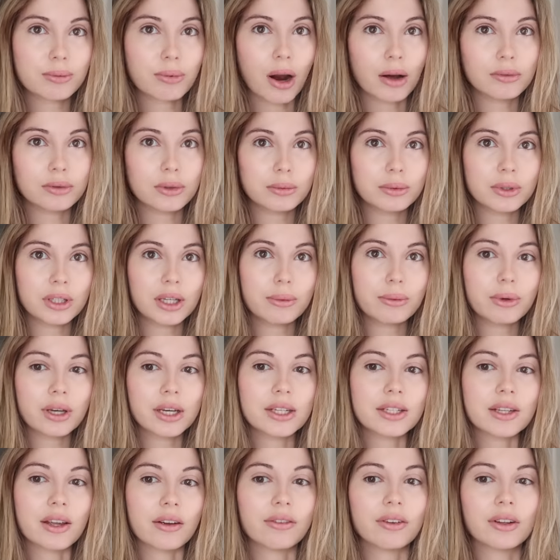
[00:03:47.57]
probably
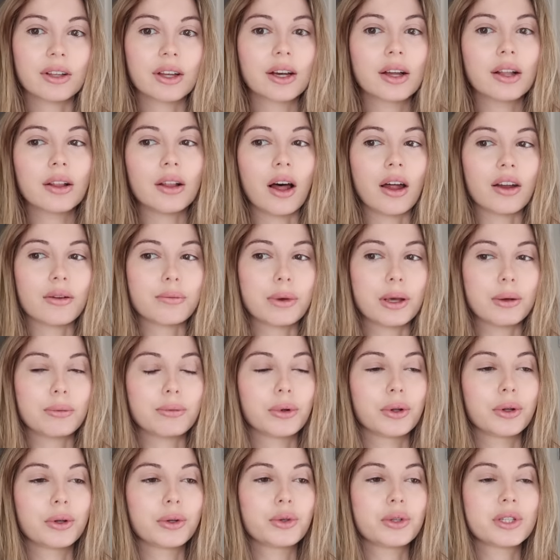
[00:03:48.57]
because I feel like a lot of
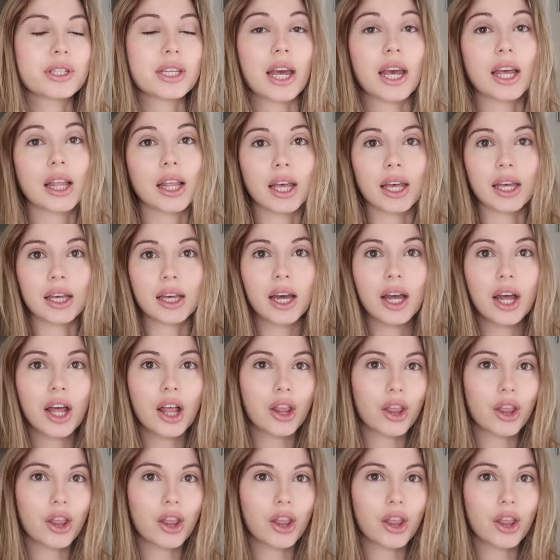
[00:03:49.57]
people who say like